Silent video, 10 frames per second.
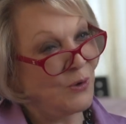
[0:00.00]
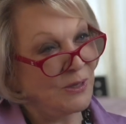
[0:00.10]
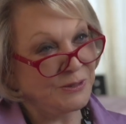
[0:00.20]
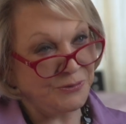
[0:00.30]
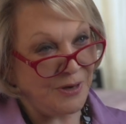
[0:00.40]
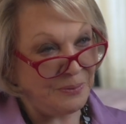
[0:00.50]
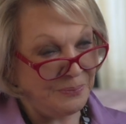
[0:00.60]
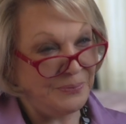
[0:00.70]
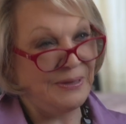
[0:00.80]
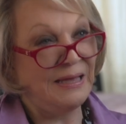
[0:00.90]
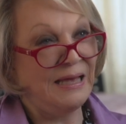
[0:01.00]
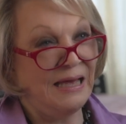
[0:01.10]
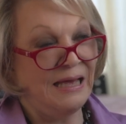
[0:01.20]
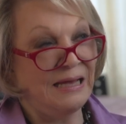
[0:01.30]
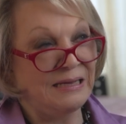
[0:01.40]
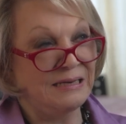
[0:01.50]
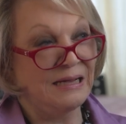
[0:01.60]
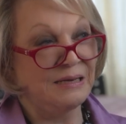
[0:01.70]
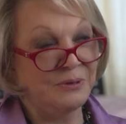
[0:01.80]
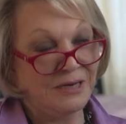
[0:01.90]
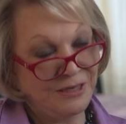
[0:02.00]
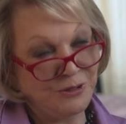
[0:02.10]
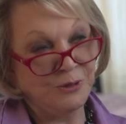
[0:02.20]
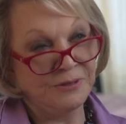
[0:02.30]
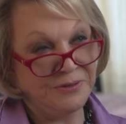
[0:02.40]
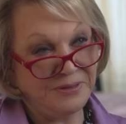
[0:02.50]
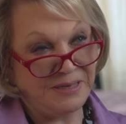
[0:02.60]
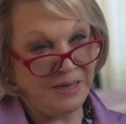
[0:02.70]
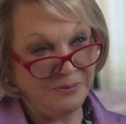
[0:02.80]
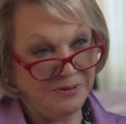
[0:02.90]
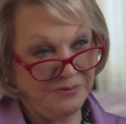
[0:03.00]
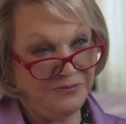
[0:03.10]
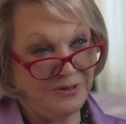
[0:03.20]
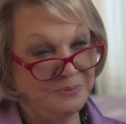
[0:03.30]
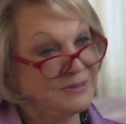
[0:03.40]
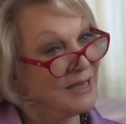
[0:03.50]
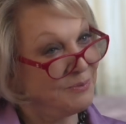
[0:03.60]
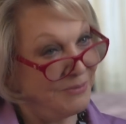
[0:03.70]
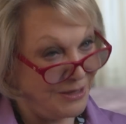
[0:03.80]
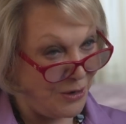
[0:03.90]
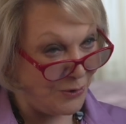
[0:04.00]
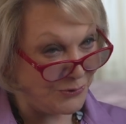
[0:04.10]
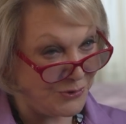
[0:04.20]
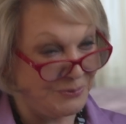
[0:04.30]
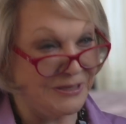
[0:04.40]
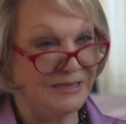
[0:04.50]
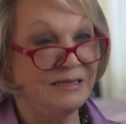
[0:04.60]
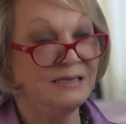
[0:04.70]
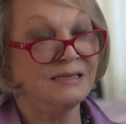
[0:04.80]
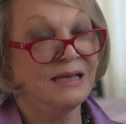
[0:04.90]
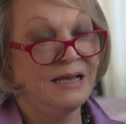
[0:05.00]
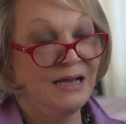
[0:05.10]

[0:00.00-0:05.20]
called her up, and uh, when I told her the name of the film, Take My Nose, Please,